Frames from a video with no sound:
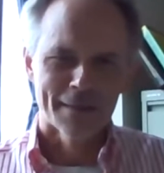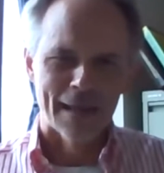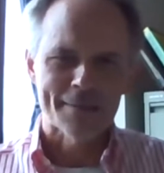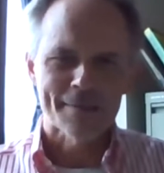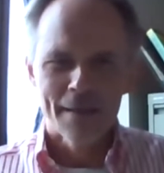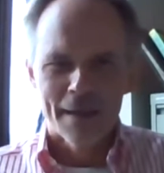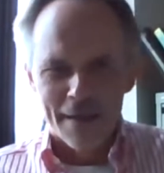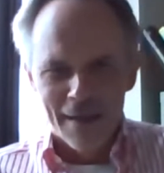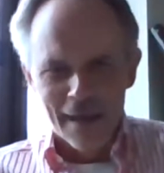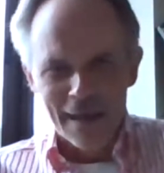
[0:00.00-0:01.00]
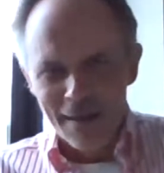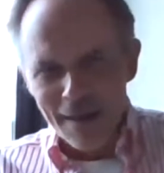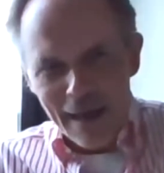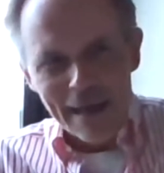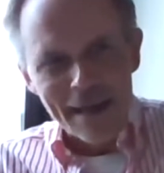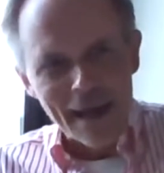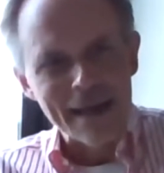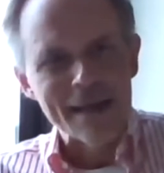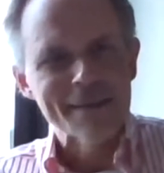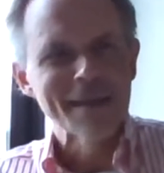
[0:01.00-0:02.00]
that's uh, and
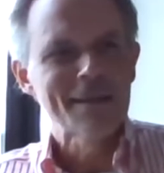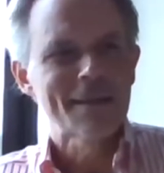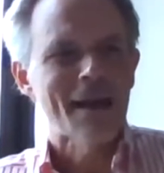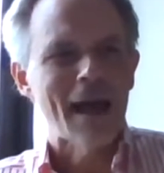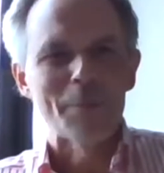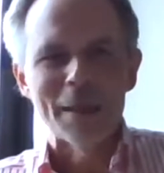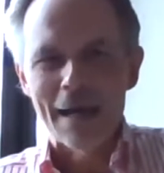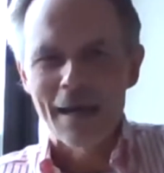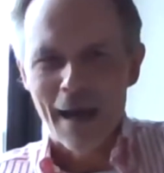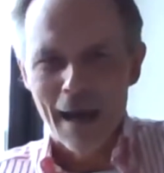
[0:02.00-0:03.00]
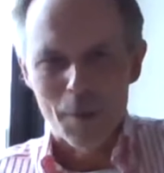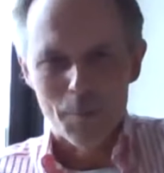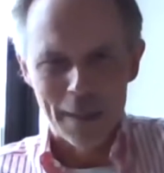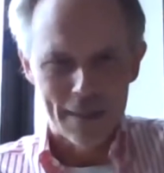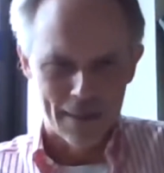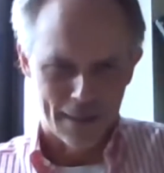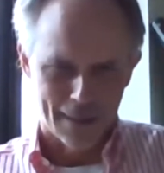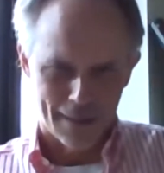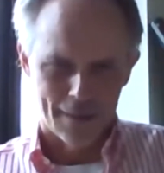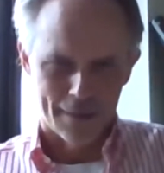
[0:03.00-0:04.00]
and I think I mean I I'm a big
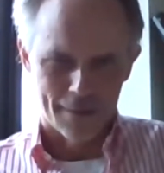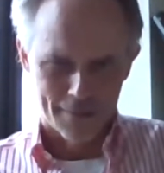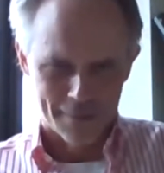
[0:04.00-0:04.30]
uh,